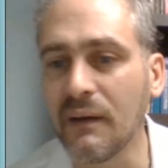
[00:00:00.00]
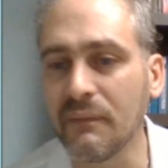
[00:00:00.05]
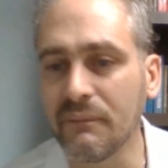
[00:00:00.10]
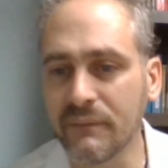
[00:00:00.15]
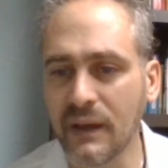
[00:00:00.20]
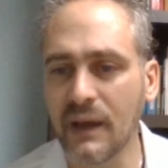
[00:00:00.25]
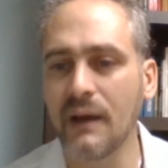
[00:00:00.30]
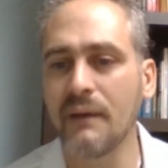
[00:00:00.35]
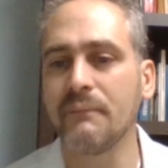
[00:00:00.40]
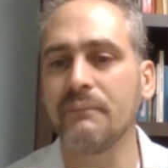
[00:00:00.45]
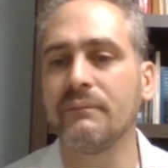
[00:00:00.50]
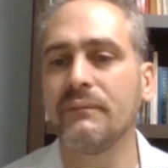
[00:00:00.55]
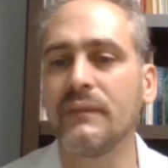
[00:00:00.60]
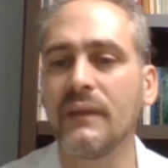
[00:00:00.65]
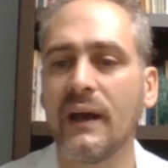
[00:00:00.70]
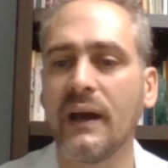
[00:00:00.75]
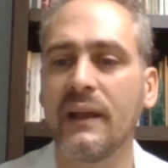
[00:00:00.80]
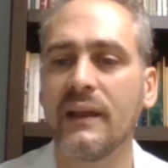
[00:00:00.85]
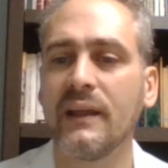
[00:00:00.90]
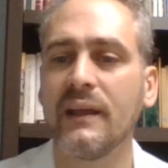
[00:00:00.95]
Yep,
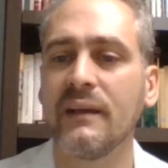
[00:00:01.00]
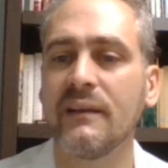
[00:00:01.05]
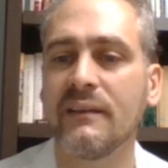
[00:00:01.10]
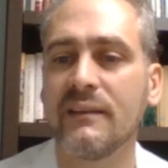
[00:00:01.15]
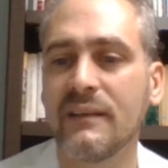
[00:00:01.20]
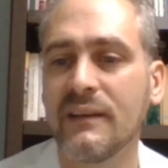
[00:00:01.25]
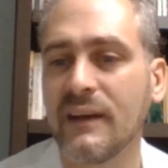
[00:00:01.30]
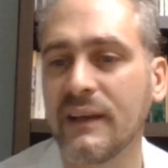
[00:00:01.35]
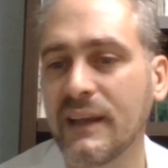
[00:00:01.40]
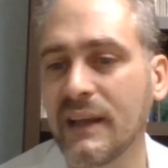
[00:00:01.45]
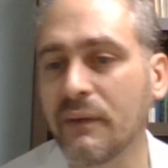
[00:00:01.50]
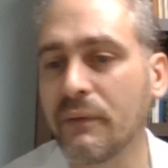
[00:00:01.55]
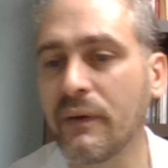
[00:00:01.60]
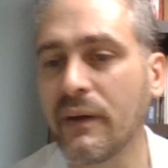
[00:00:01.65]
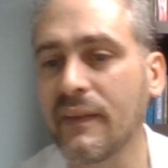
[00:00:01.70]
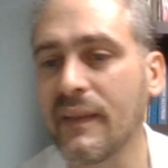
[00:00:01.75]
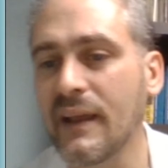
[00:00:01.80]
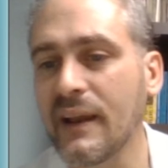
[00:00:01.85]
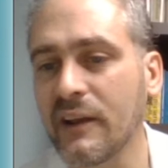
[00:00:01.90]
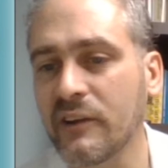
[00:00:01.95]
that is. Get rid
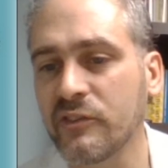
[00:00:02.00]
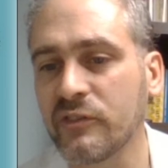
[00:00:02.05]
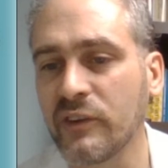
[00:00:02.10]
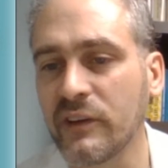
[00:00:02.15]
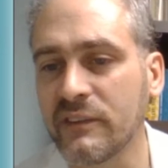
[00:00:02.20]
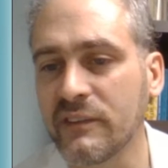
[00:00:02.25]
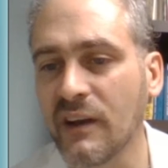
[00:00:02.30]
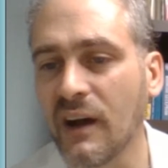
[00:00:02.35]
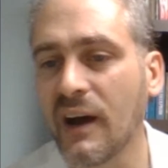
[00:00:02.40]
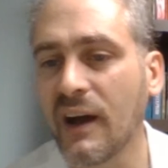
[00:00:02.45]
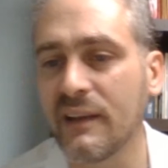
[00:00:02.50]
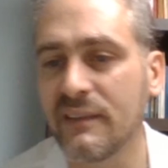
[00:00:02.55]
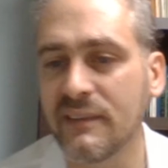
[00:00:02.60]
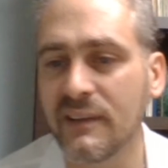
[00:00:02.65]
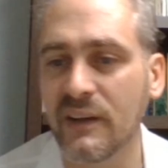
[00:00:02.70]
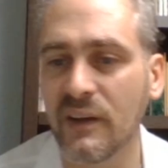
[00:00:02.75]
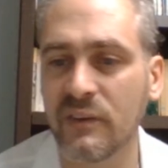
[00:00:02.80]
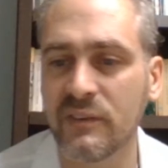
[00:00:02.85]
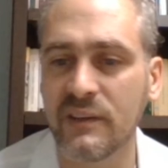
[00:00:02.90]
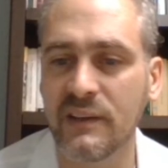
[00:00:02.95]
of that extra dot
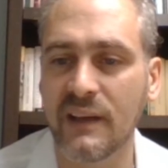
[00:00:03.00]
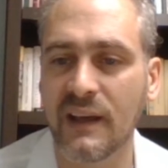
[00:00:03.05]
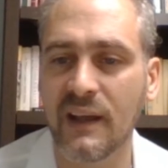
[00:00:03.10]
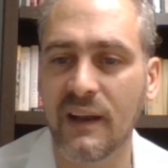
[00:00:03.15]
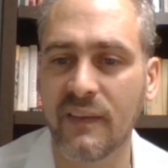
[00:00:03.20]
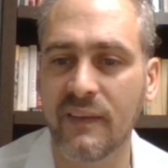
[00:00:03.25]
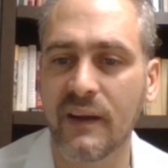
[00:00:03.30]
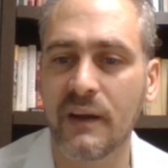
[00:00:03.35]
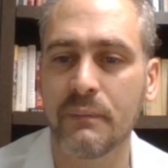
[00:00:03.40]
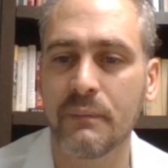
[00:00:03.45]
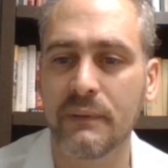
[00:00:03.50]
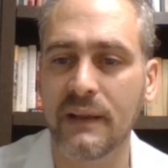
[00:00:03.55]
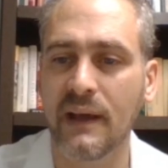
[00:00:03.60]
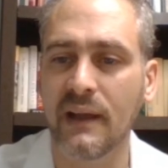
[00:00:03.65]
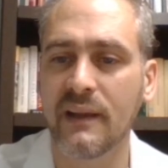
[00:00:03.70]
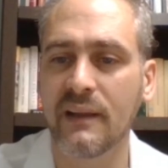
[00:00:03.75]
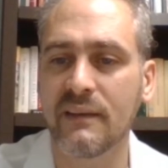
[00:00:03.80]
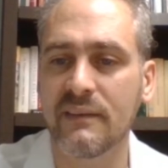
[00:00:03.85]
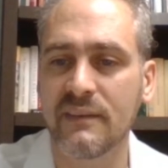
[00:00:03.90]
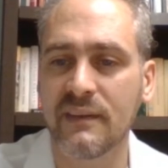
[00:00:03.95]
out of there, but
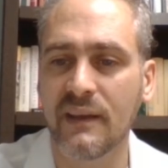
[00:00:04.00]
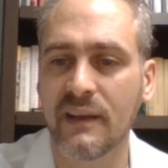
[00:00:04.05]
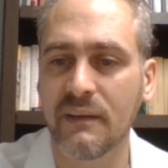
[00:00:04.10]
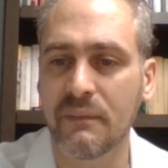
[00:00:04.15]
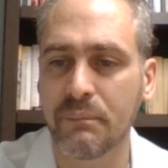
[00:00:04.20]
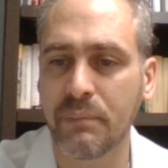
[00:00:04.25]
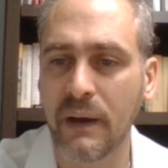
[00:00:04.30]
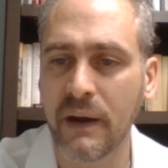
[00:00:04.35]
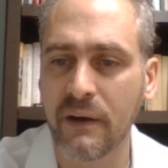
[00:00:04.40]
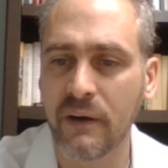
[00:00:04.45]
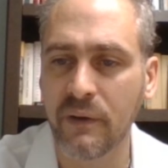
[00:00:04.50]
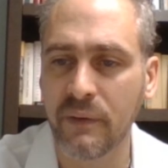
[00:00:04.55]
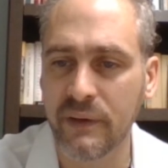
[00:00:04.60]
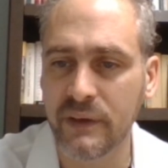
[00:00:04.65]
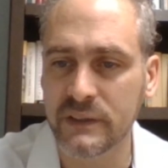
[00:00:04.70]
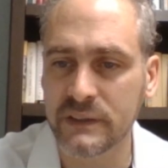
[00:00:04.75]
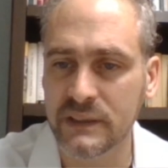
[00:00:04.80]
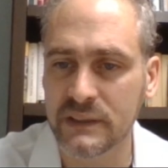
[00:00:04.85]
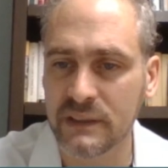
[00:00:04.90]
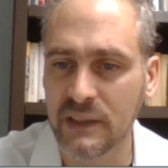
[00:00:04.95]
that is it,
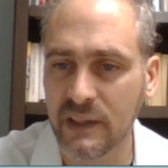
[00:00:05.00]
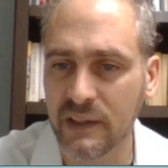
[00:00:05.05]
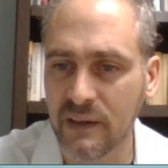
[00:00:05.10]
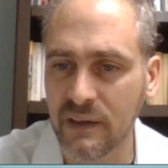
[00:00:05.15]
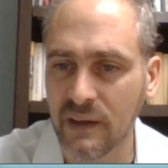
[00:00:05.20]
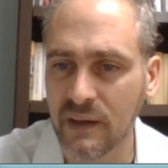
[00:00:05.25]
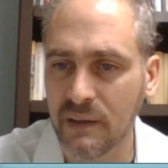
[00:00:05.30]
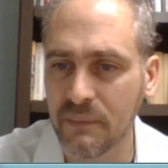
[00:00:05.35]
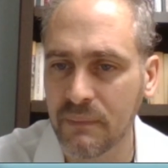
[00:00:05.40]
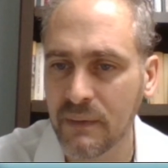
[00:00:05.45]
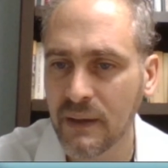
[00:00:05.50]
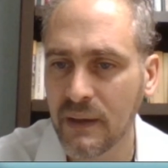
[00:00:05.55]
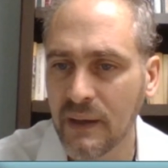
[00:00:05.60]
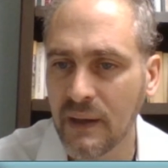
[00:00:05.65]
pyroenergen.com.